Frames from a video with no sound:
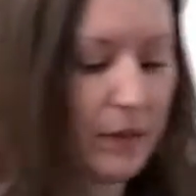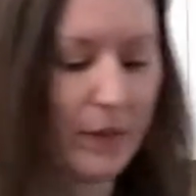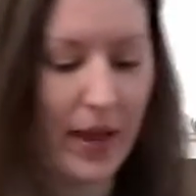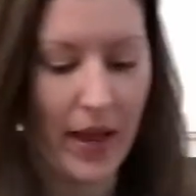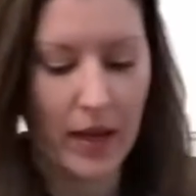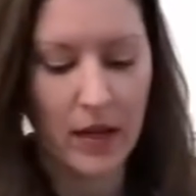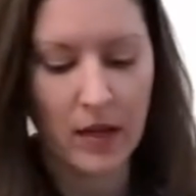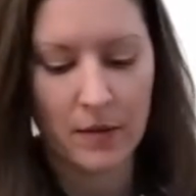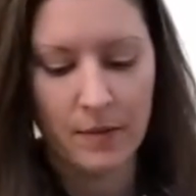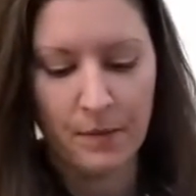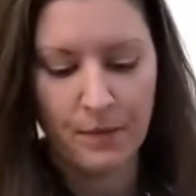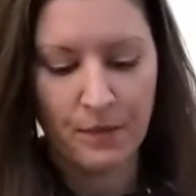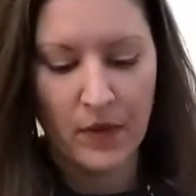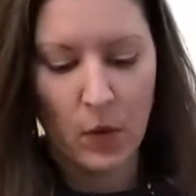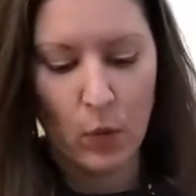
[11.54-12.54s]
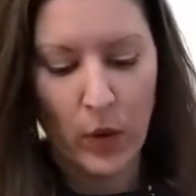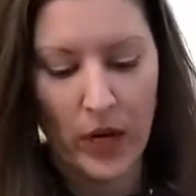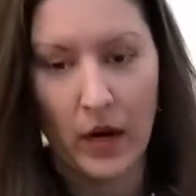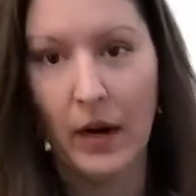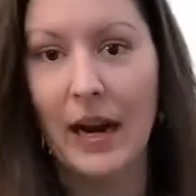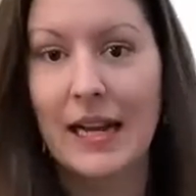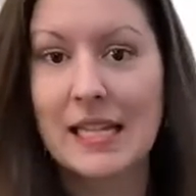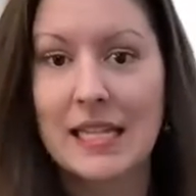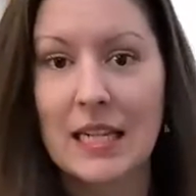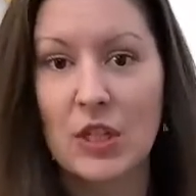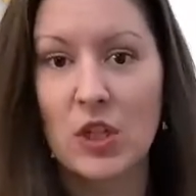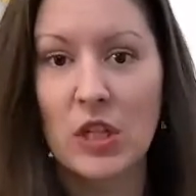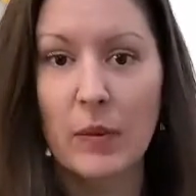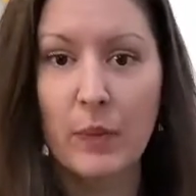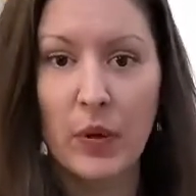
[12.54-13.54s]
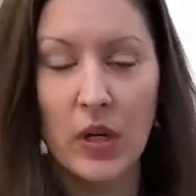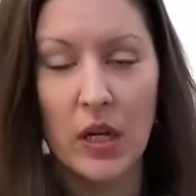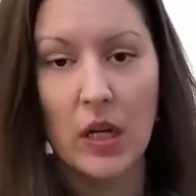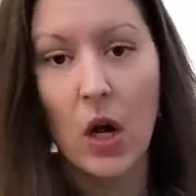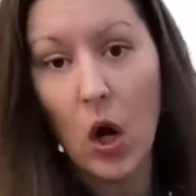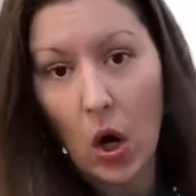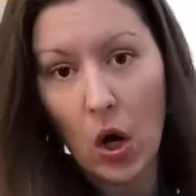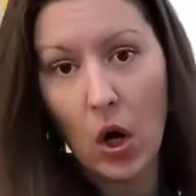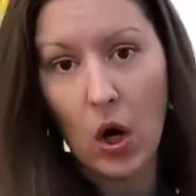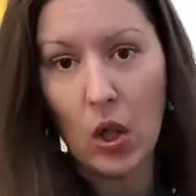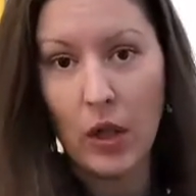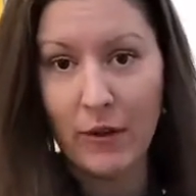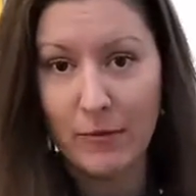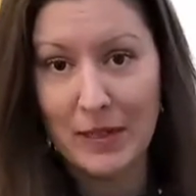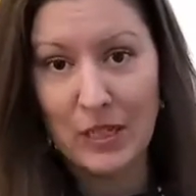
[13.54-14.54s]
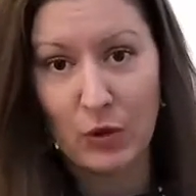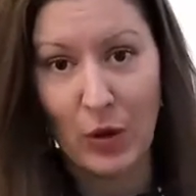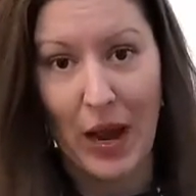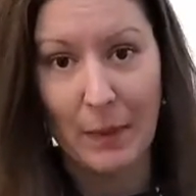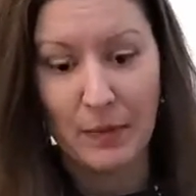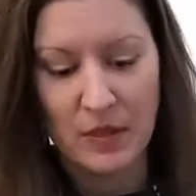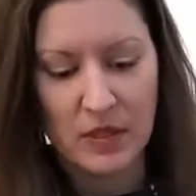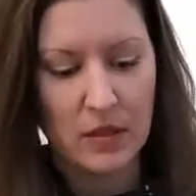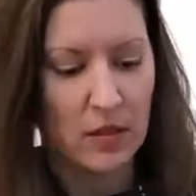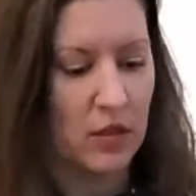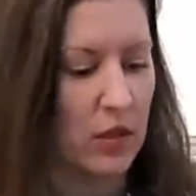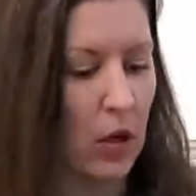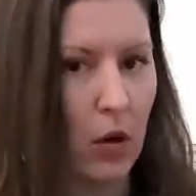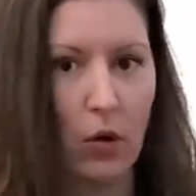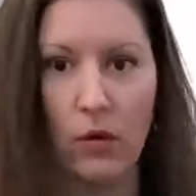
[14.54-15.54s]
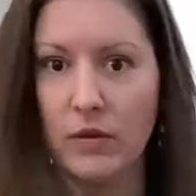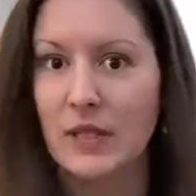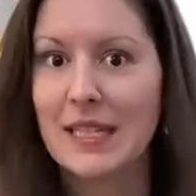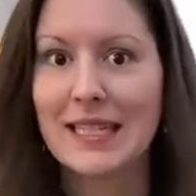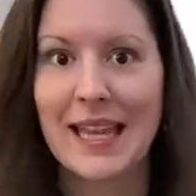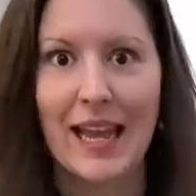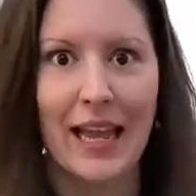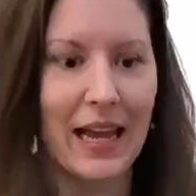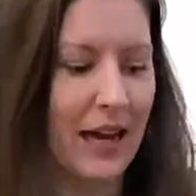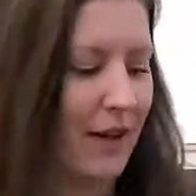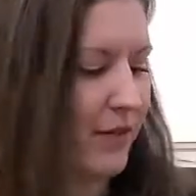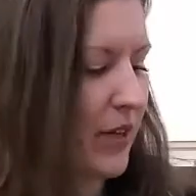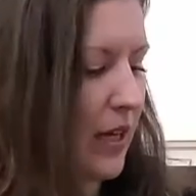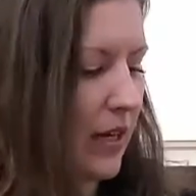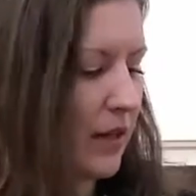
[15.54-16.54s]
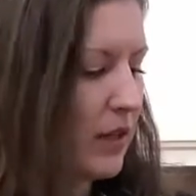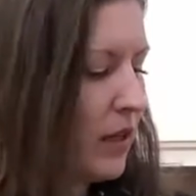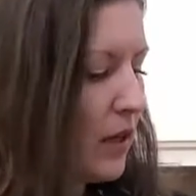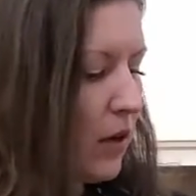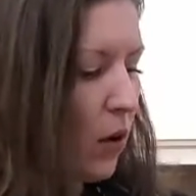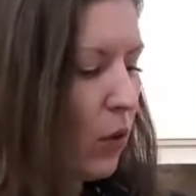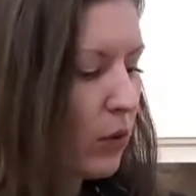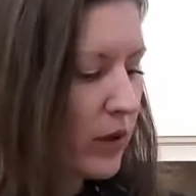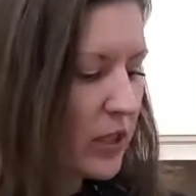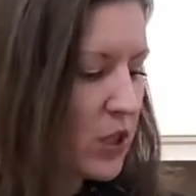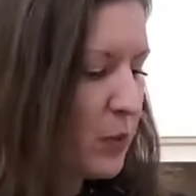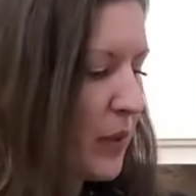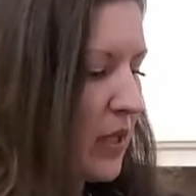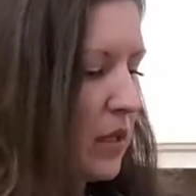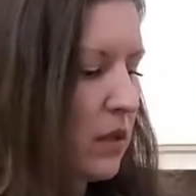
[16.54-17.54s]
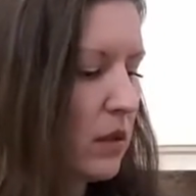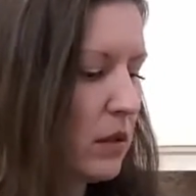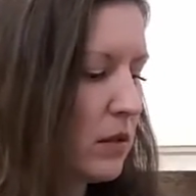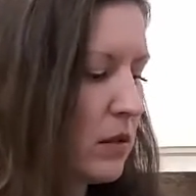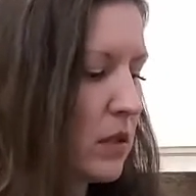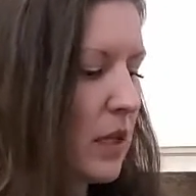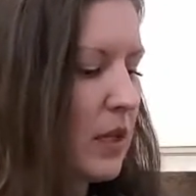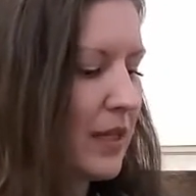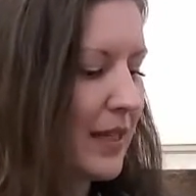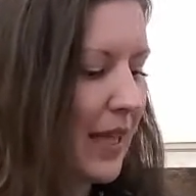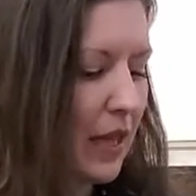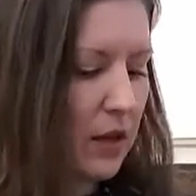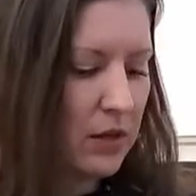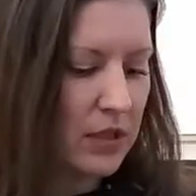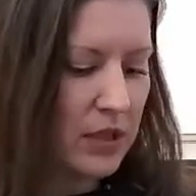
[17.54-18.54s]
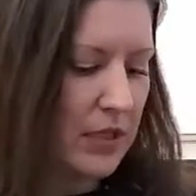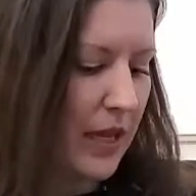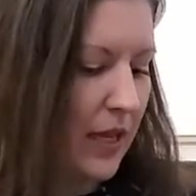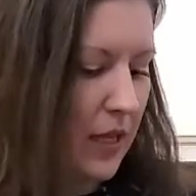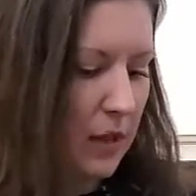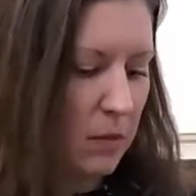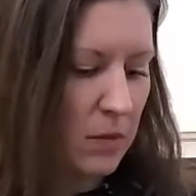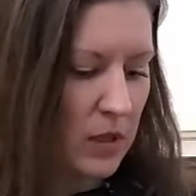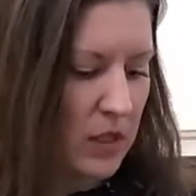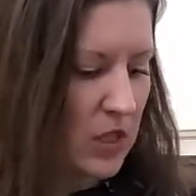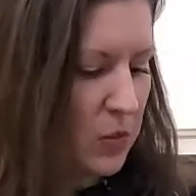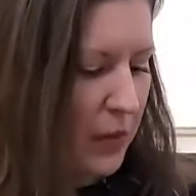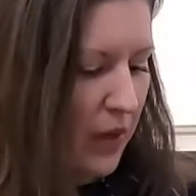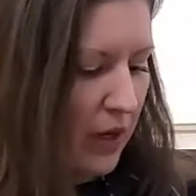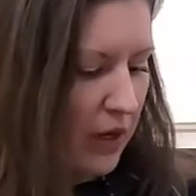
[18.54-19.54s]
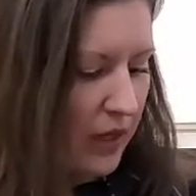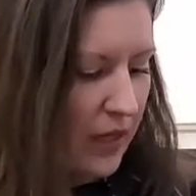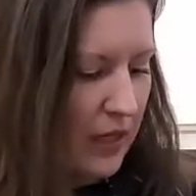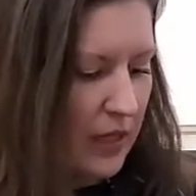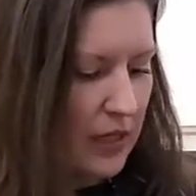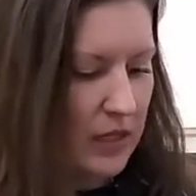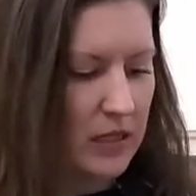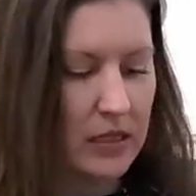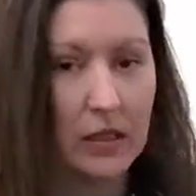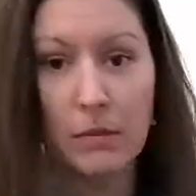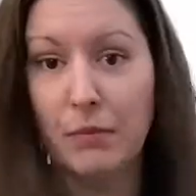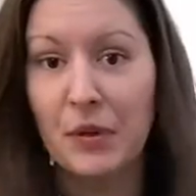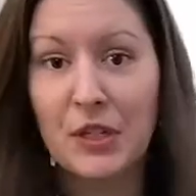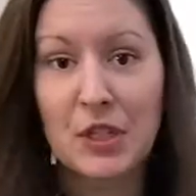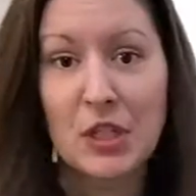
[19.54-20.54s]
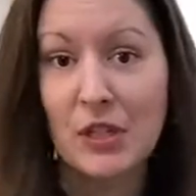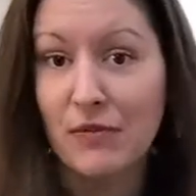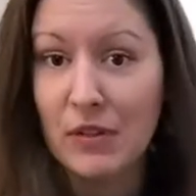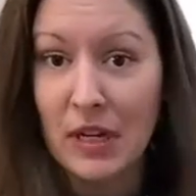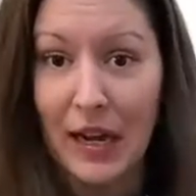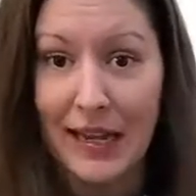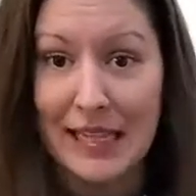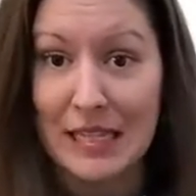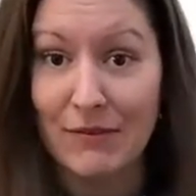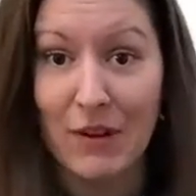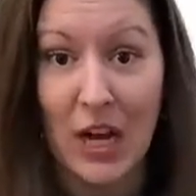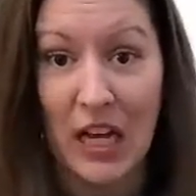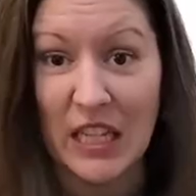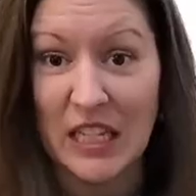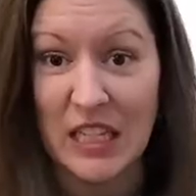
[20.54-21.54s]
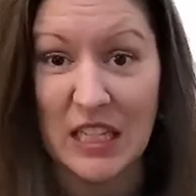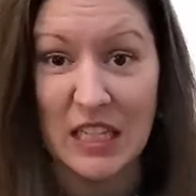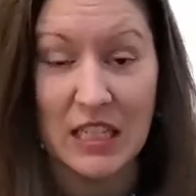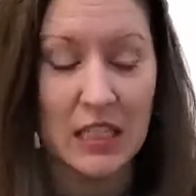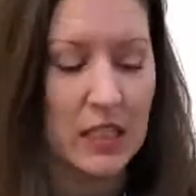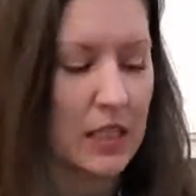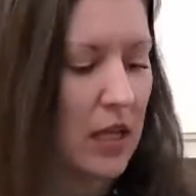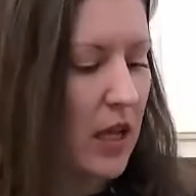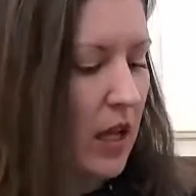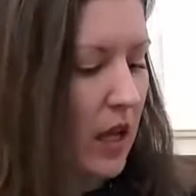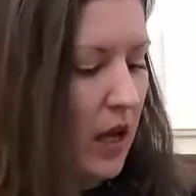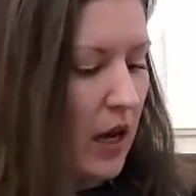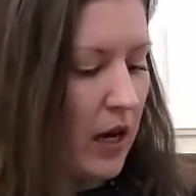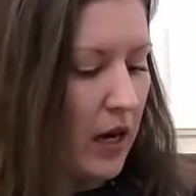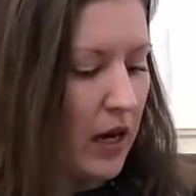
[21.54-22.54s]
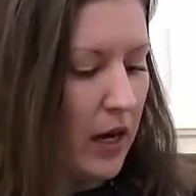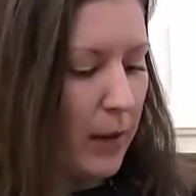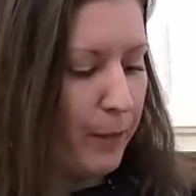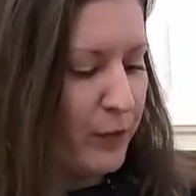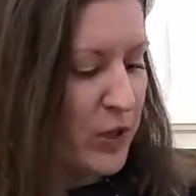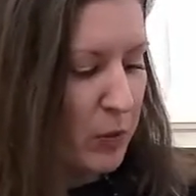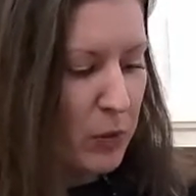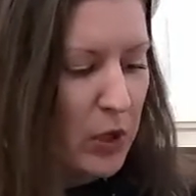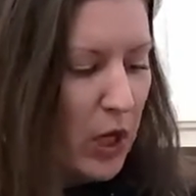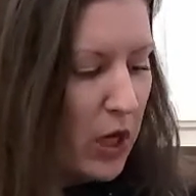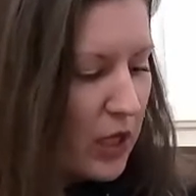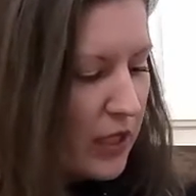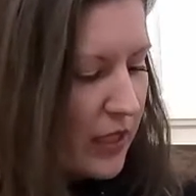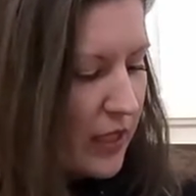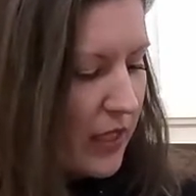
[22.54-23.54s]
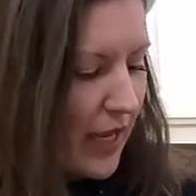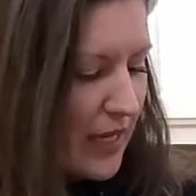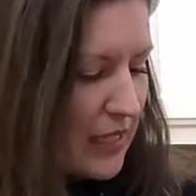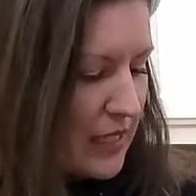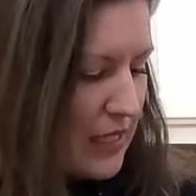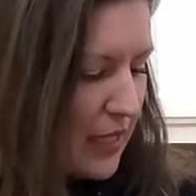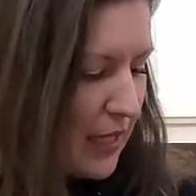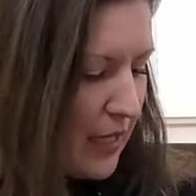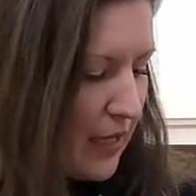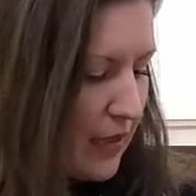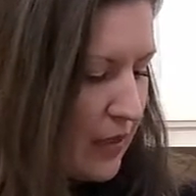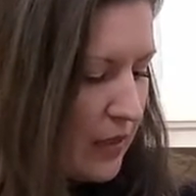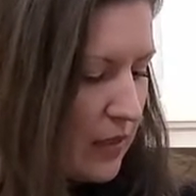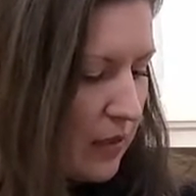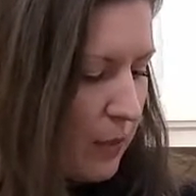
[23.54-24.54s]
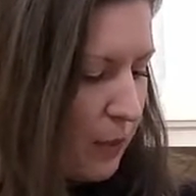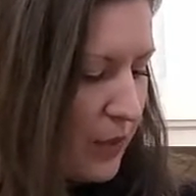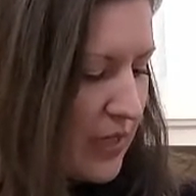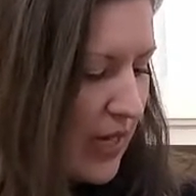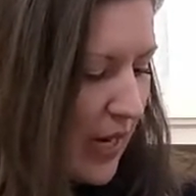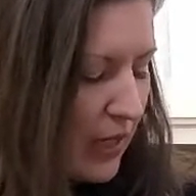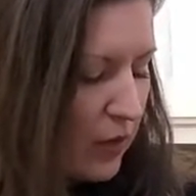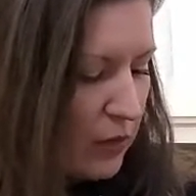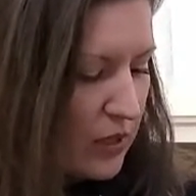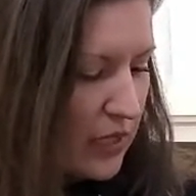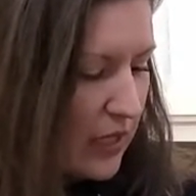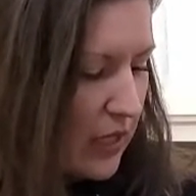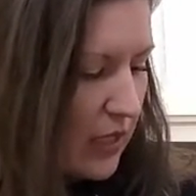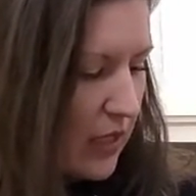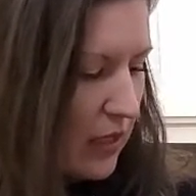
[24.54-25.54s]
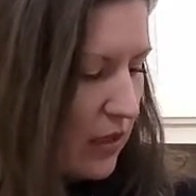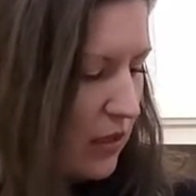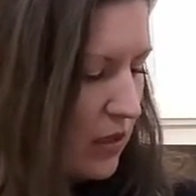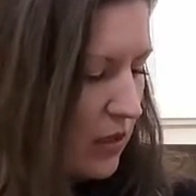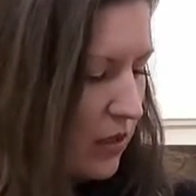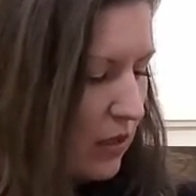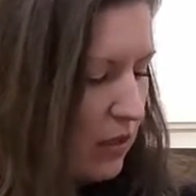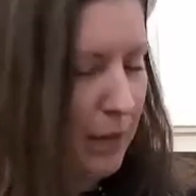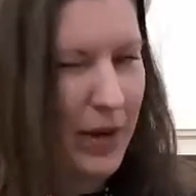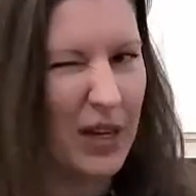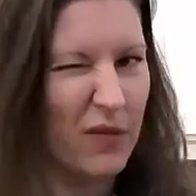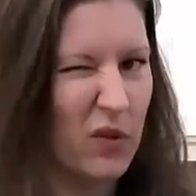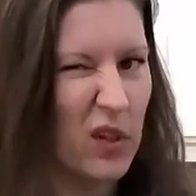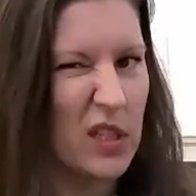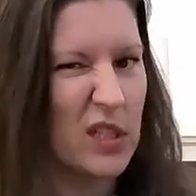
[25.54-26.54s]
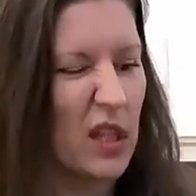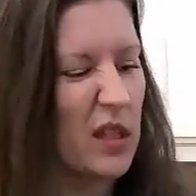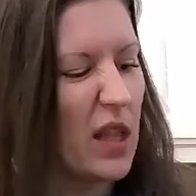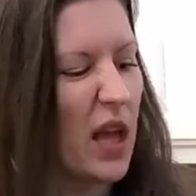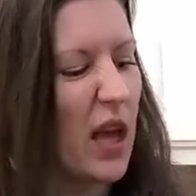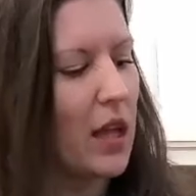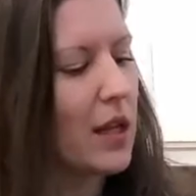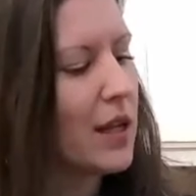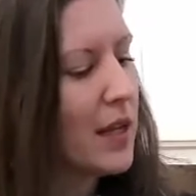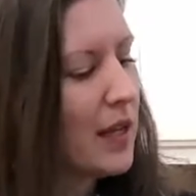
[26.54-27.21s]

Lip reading: bag where I essentially put all of my scraps. So today I've got orange peels, kale stems, asparagus, a bunch of different kinds of onions, some garlic casings, potato skins, might have already said that.